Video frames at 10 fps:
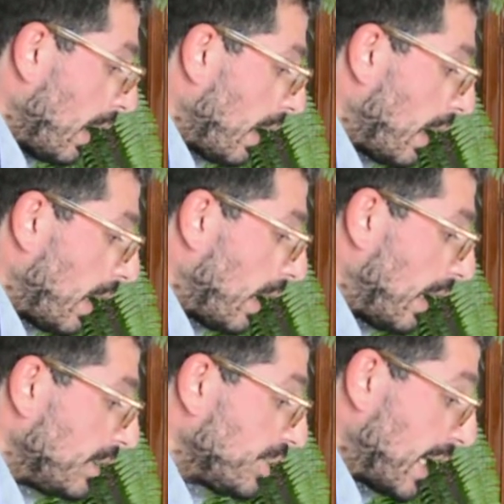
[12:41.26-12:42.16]

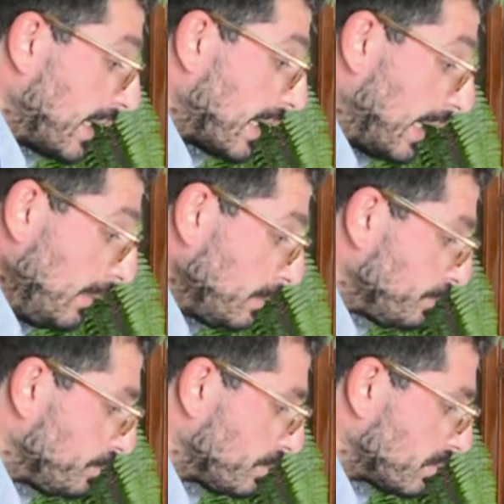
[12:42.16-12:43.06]
Al-Jannah
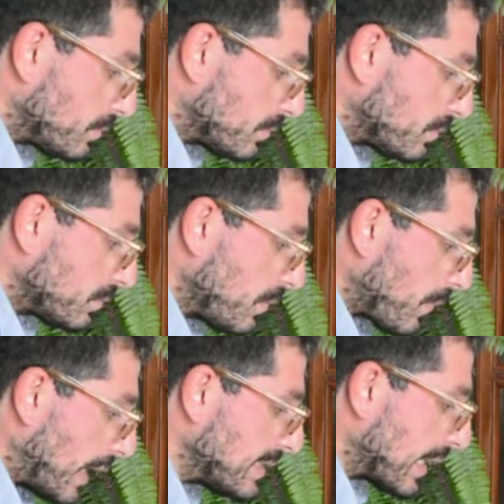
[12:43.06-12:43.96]

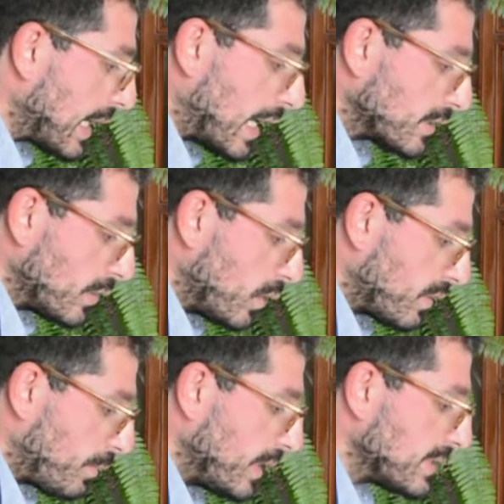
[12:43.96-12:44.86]
is a garden
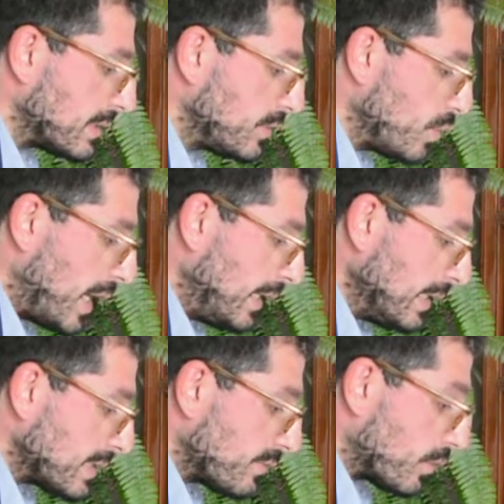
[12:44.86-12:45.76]
with pleasant
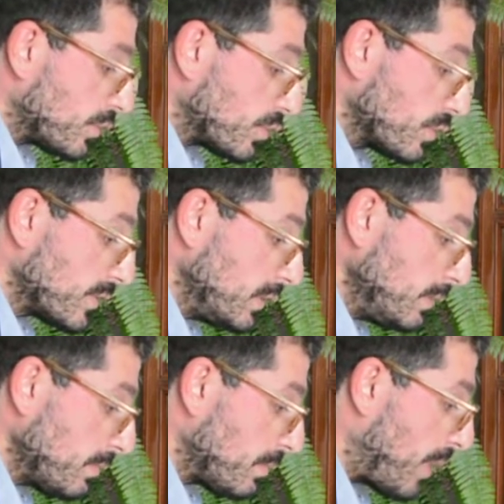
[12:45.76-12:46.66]
dwellings for
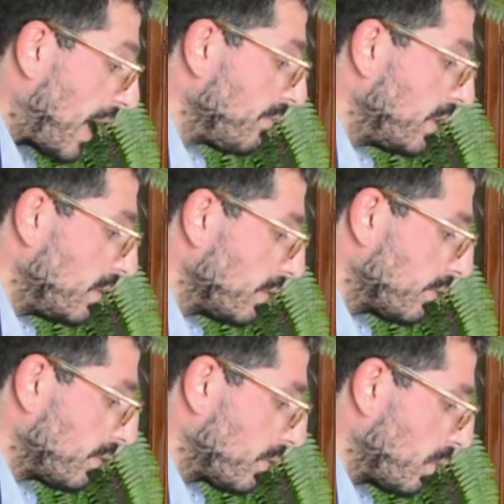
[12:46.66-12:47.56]
chosen,
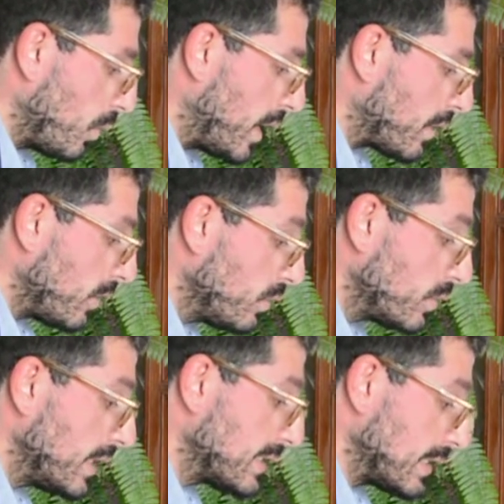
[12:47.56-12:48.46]
pavilions where
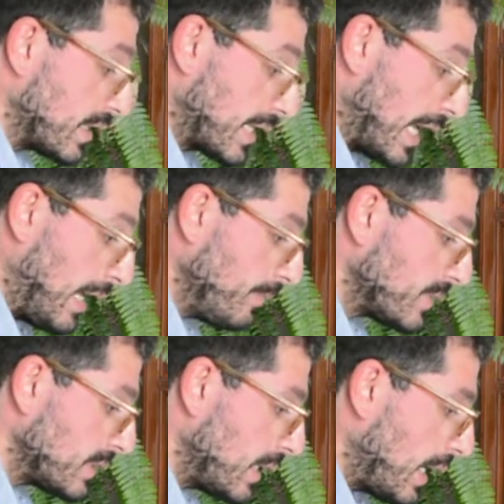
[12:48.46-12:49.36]
huris are
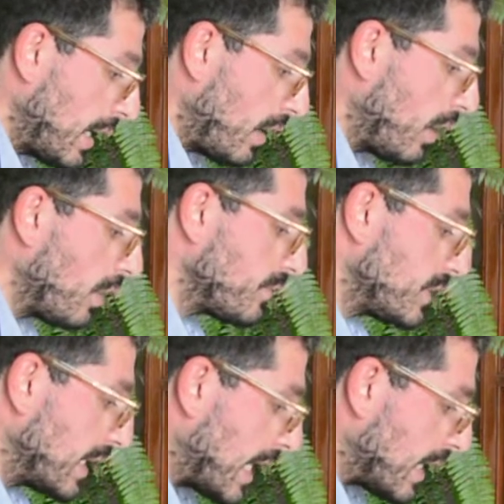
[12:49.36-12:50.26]
kept,
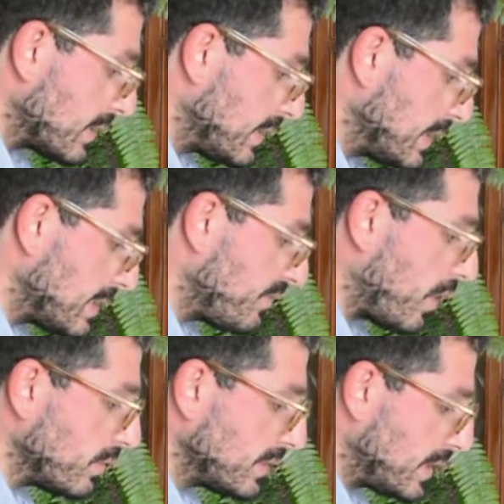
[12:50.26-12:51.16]
lofty gardens,
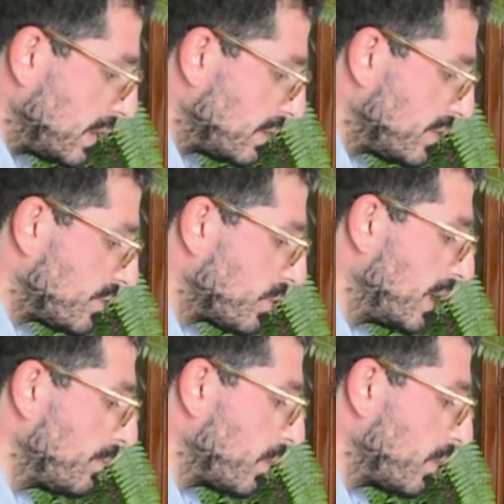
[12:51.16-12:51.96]
fountain and stream